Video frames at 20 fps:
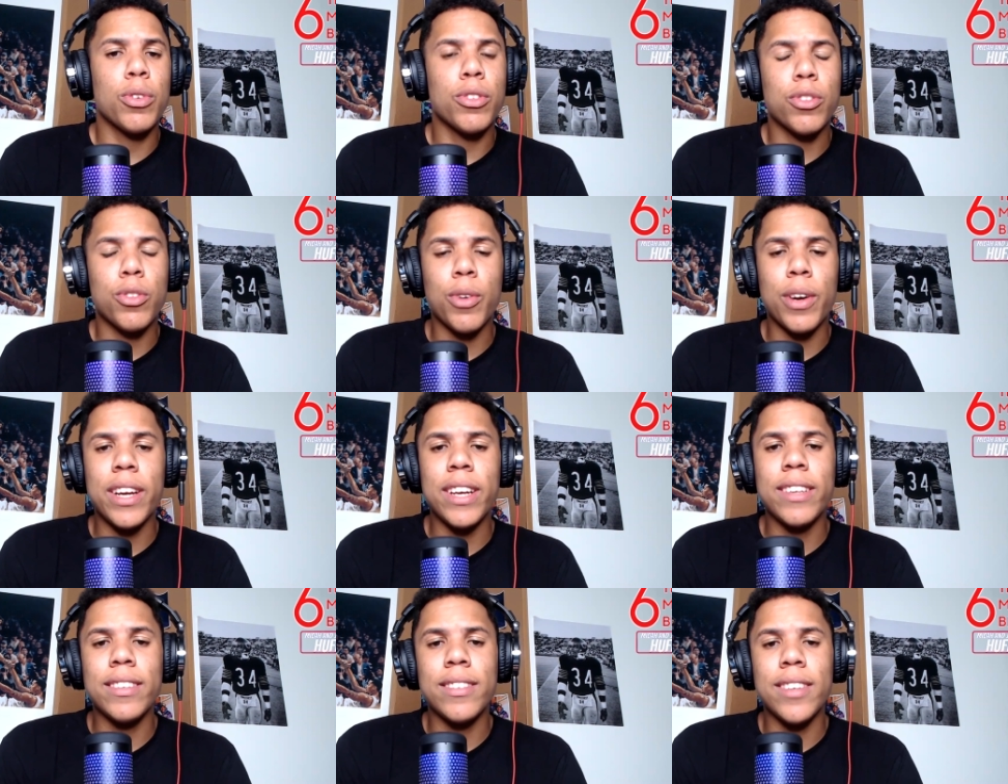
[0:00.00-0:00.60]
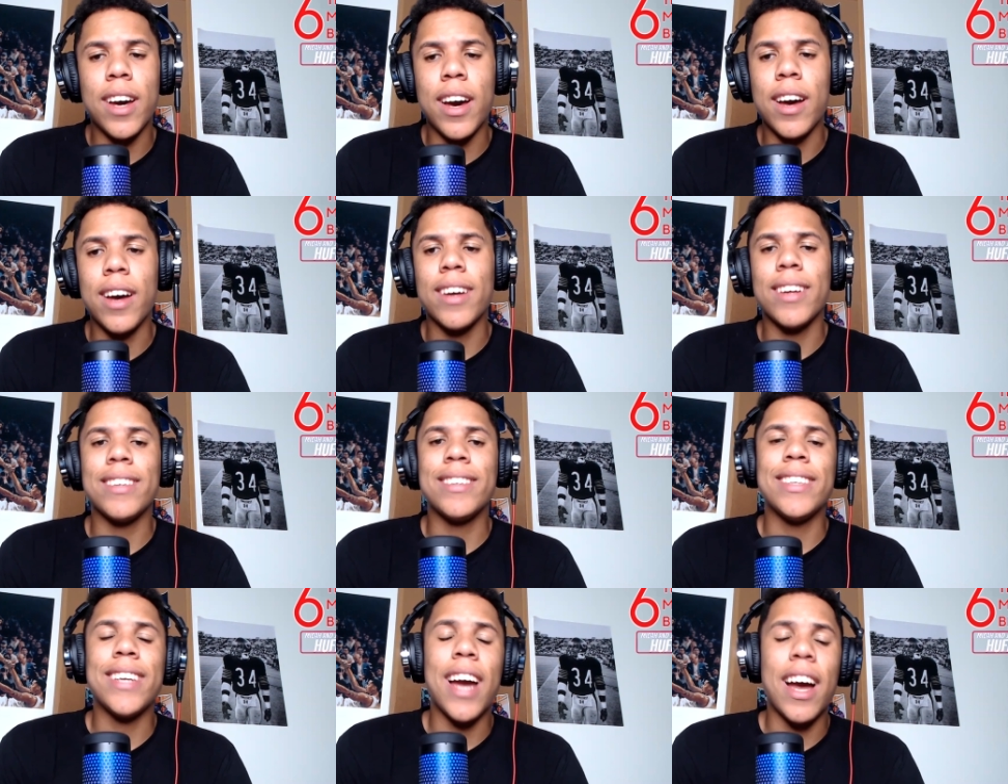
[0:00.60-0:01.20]
screen
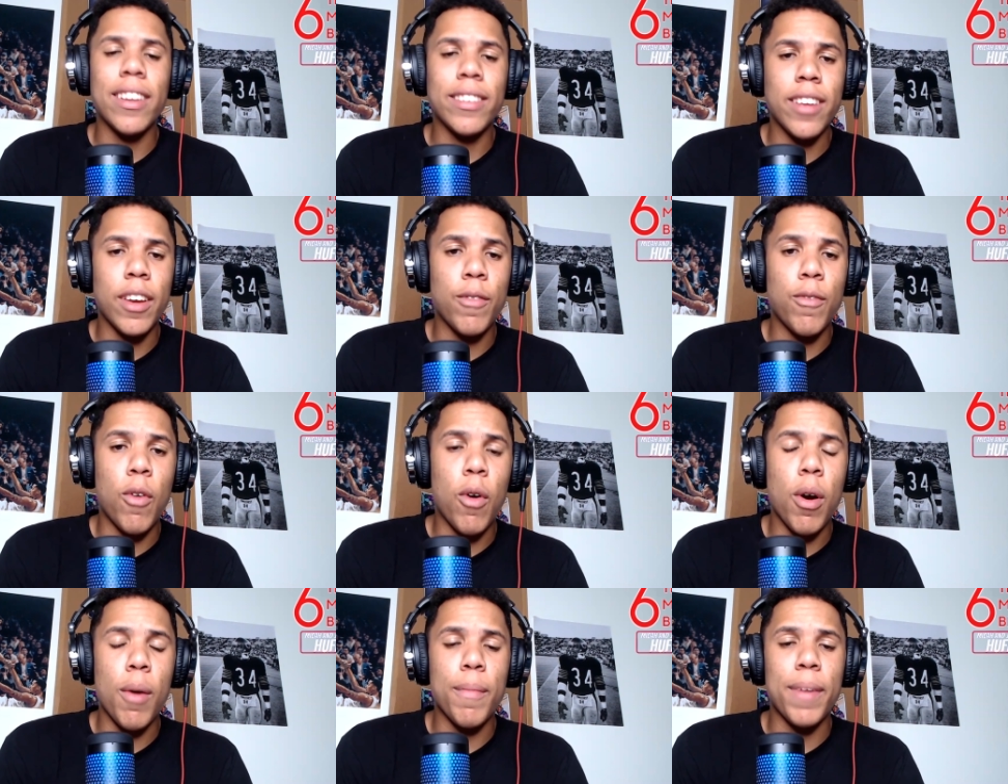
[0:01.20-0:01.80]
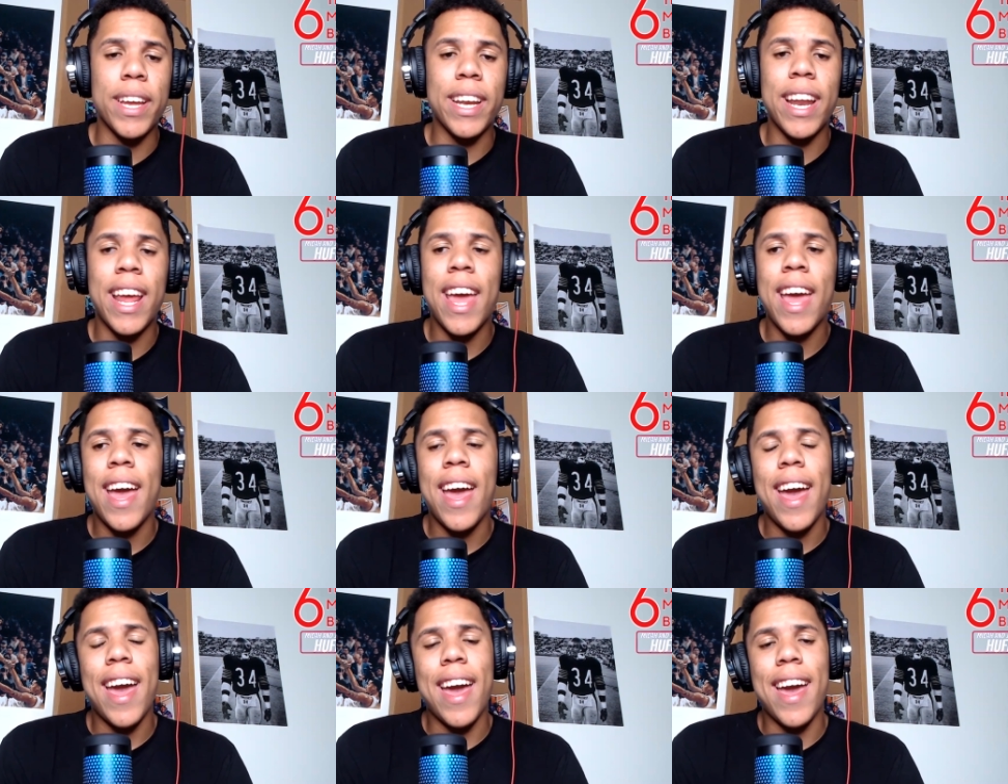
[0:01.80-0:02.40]
to D'Onta Foreman,
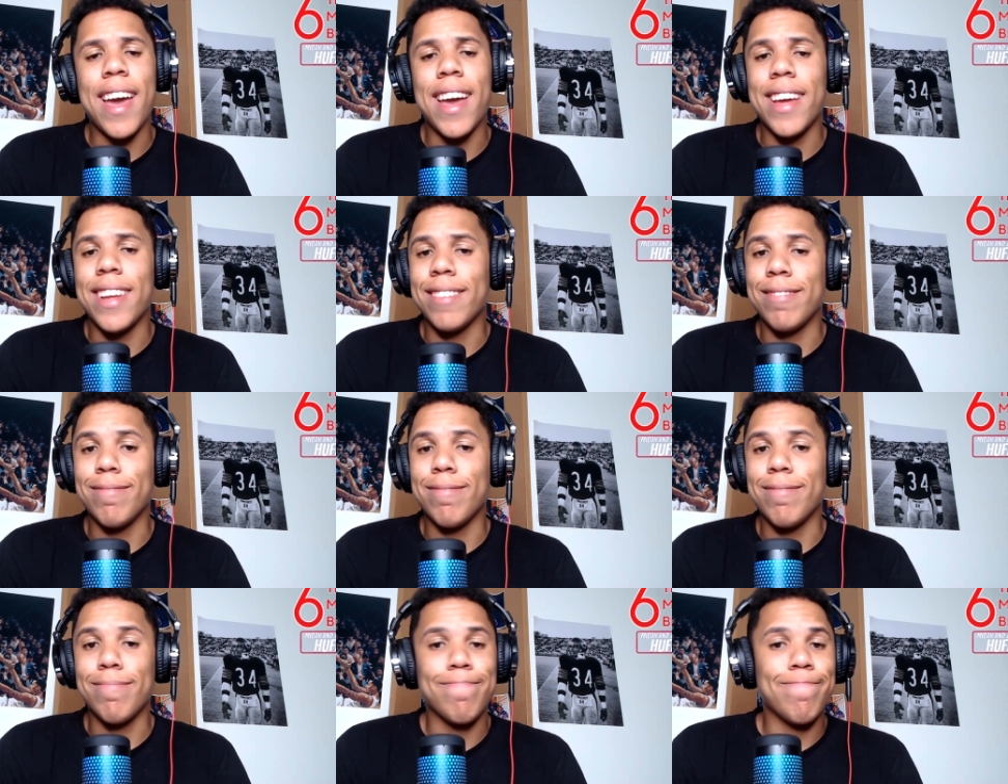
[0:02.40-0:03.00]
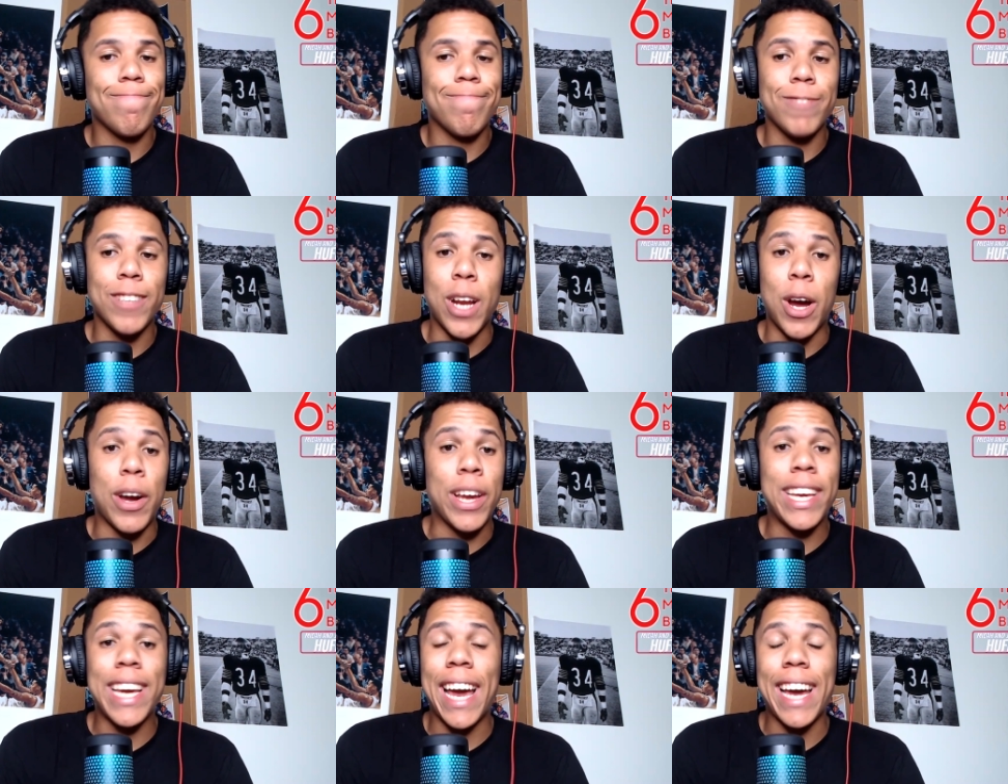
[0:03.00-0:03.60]
and you know
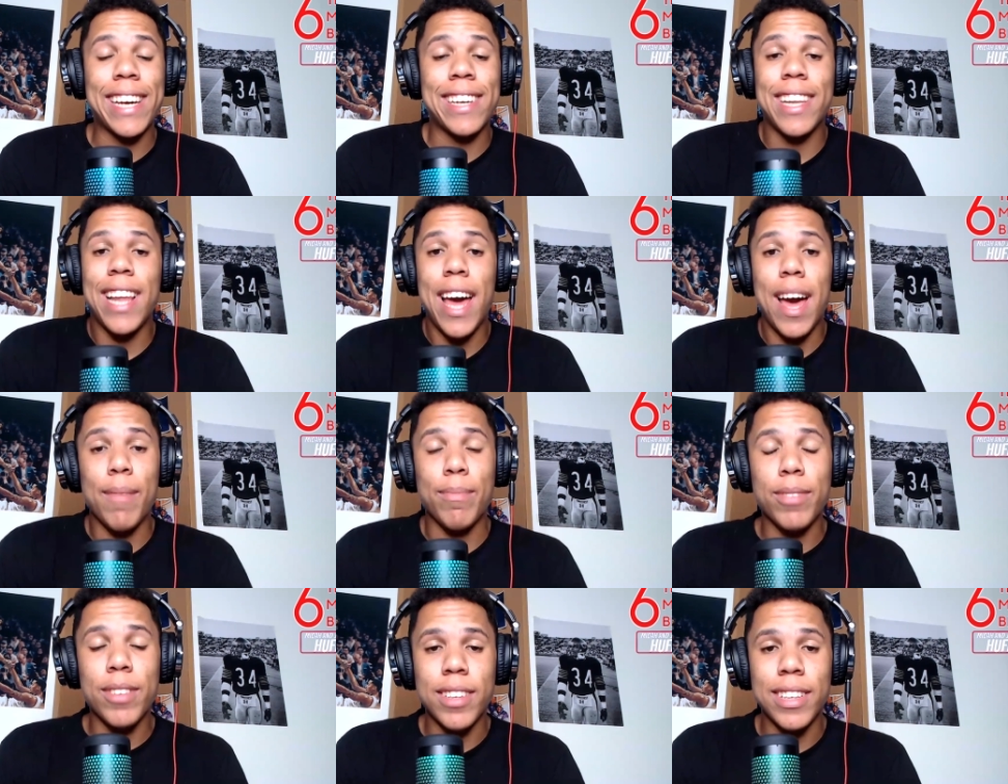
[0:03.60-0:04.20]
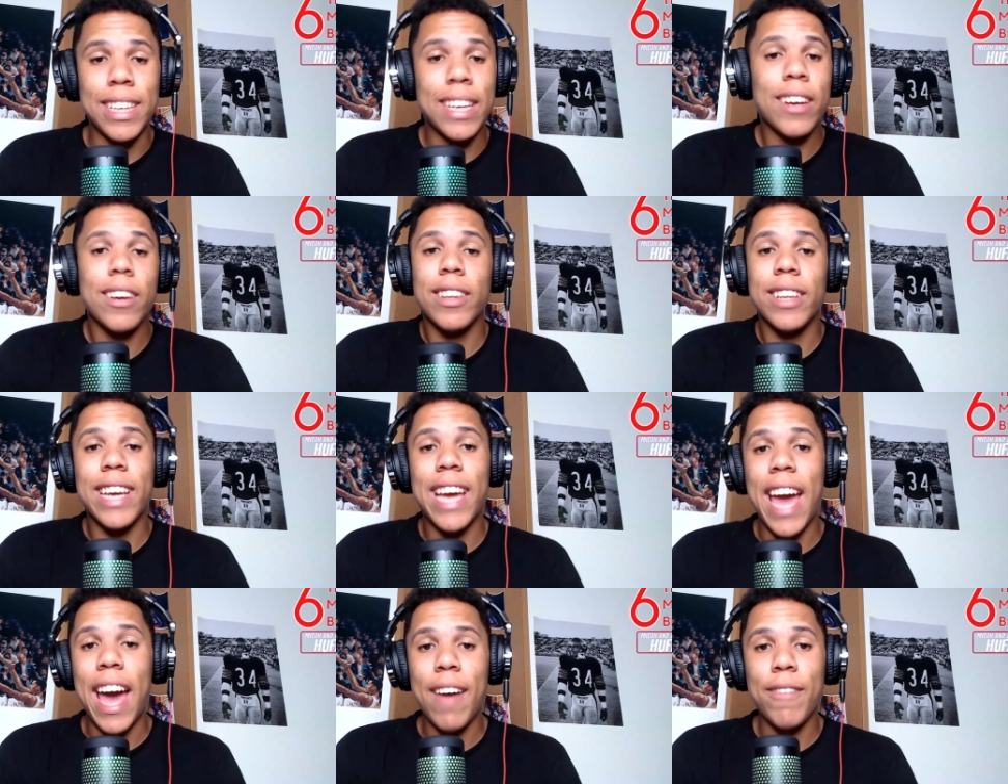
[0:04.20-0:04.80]
he got clapped
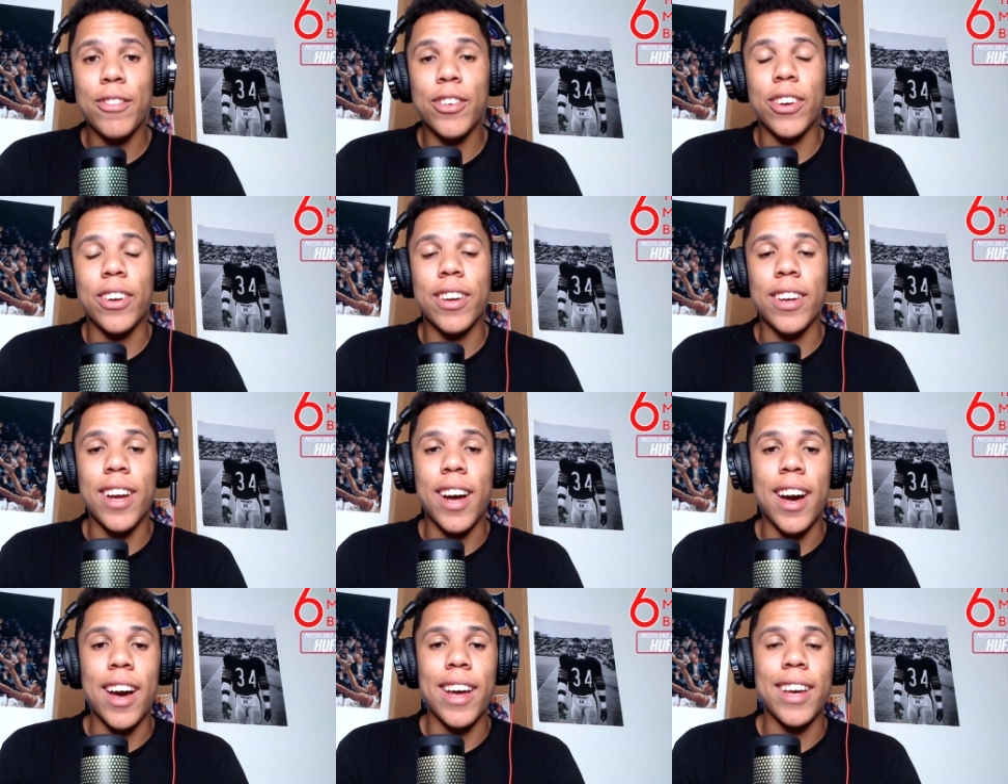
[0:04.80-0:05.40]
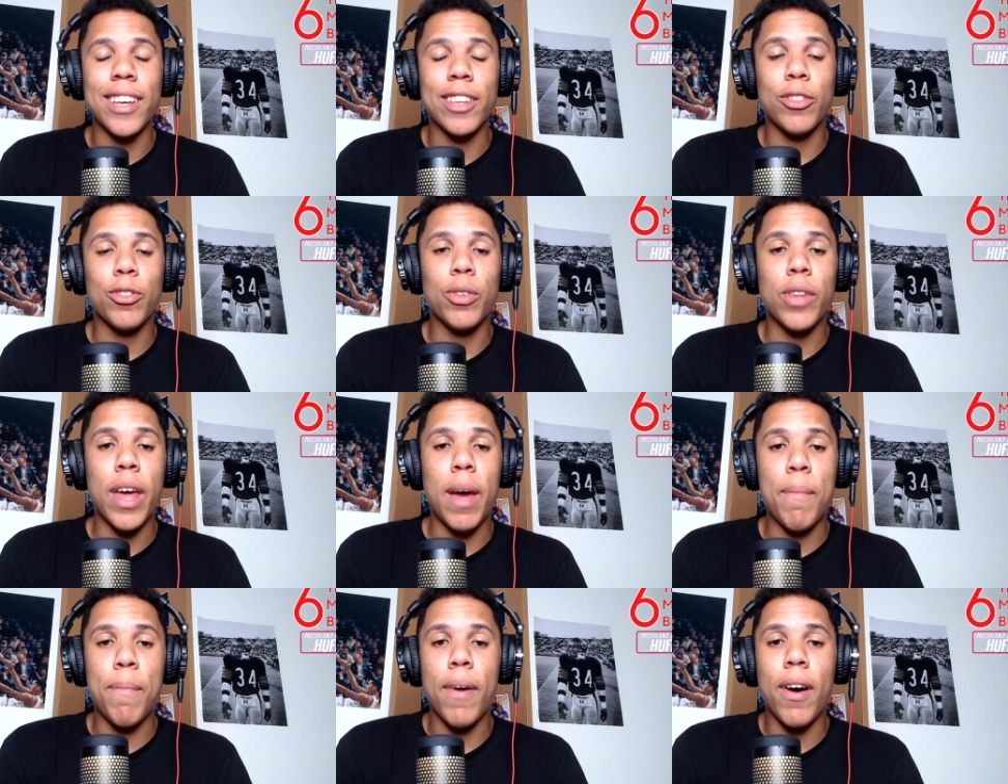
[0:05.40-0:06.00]
literally after uh, he threw
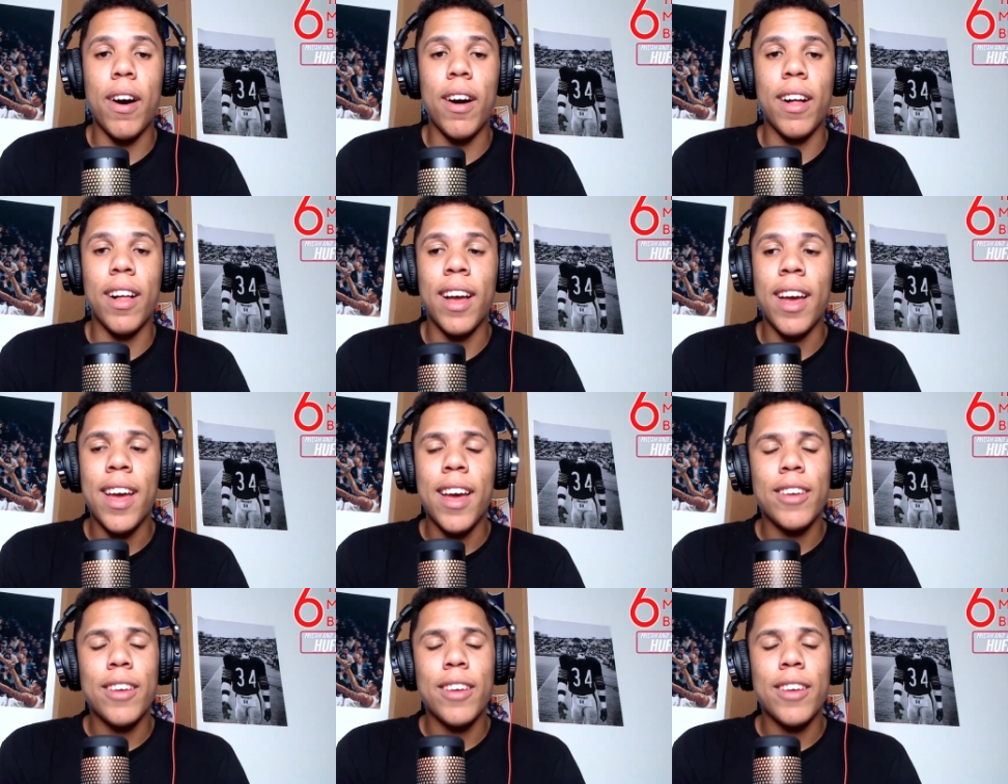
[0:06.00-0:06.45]
that ball.